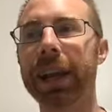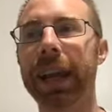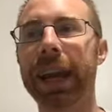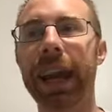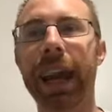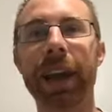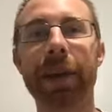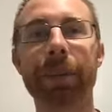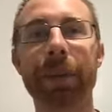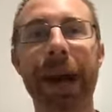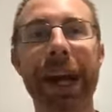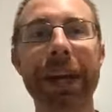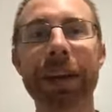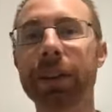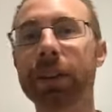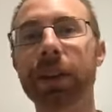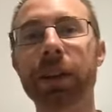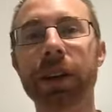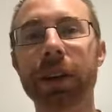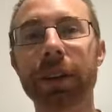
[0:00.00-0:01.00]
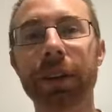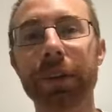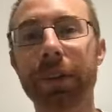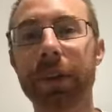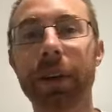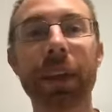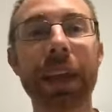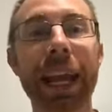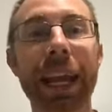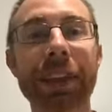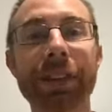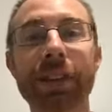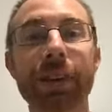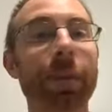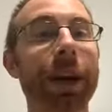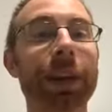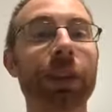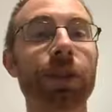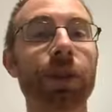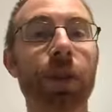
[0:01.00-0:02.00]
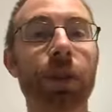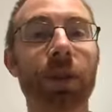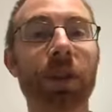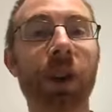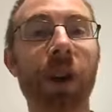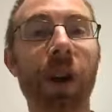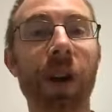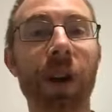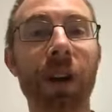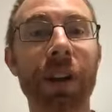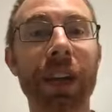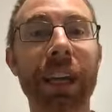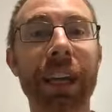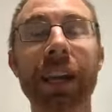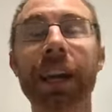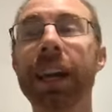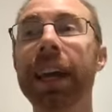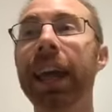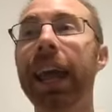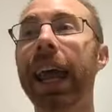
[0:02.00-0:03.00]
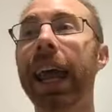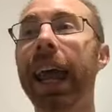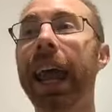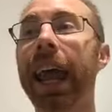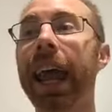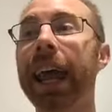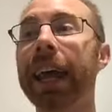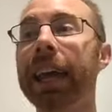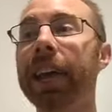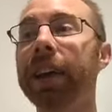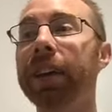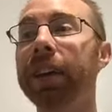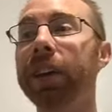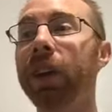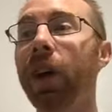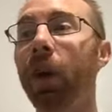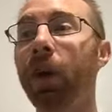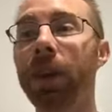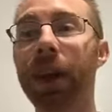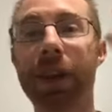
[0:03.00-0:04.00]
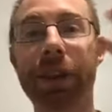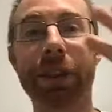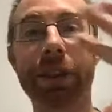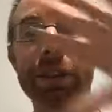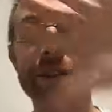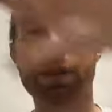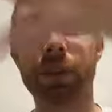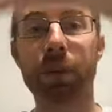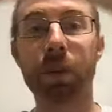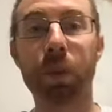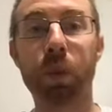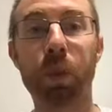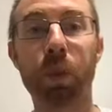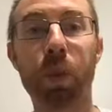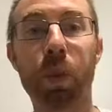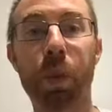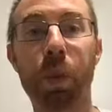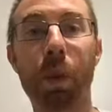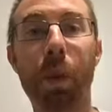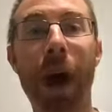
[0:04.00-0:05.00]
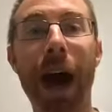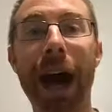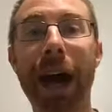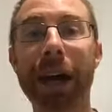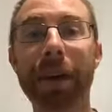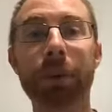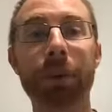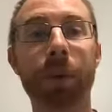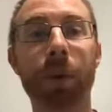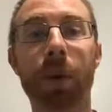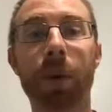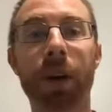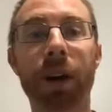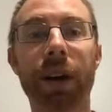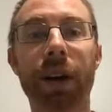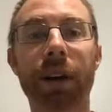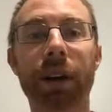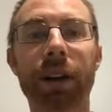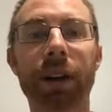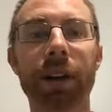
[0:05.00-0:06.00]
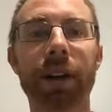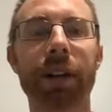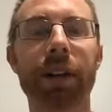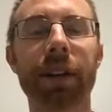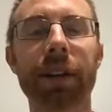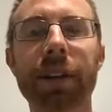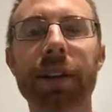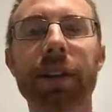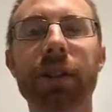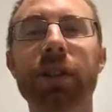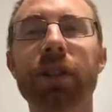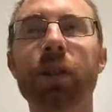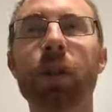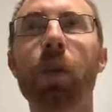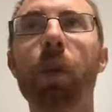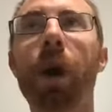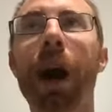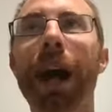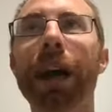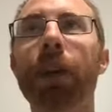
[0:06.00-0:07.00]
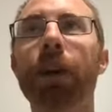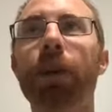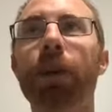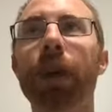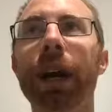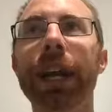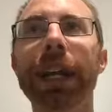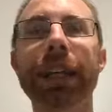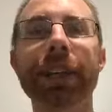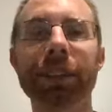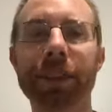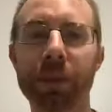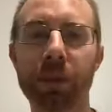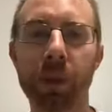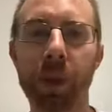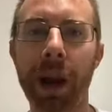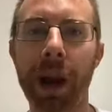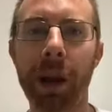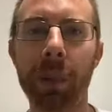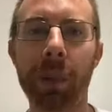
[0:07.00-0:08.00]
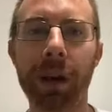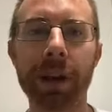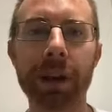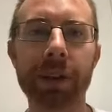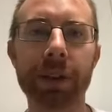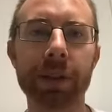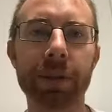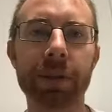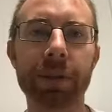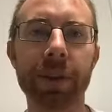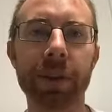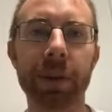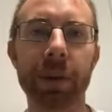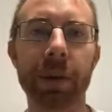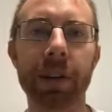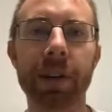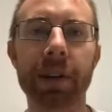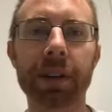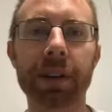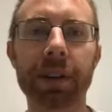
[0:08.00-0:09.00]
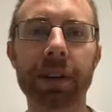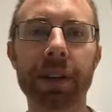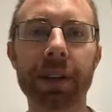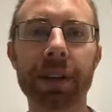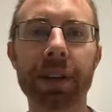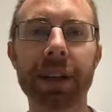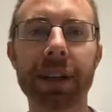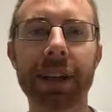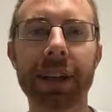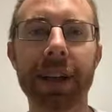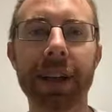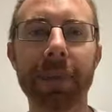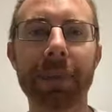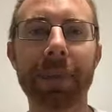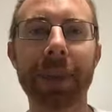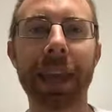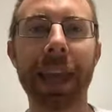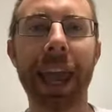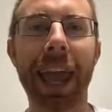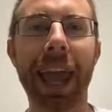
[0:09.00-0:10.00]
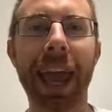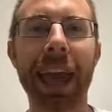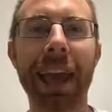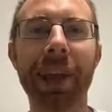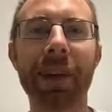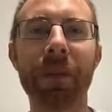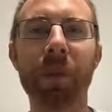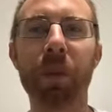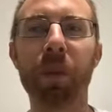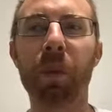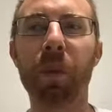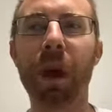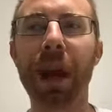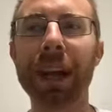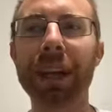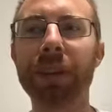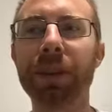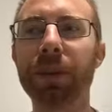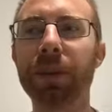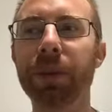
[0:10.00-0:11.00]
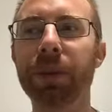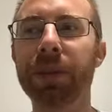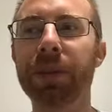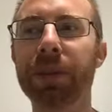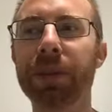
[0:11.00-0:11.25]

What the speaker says: am I going to answer my soul's calling and know that there's a wider range of what I want to do for the world? And when you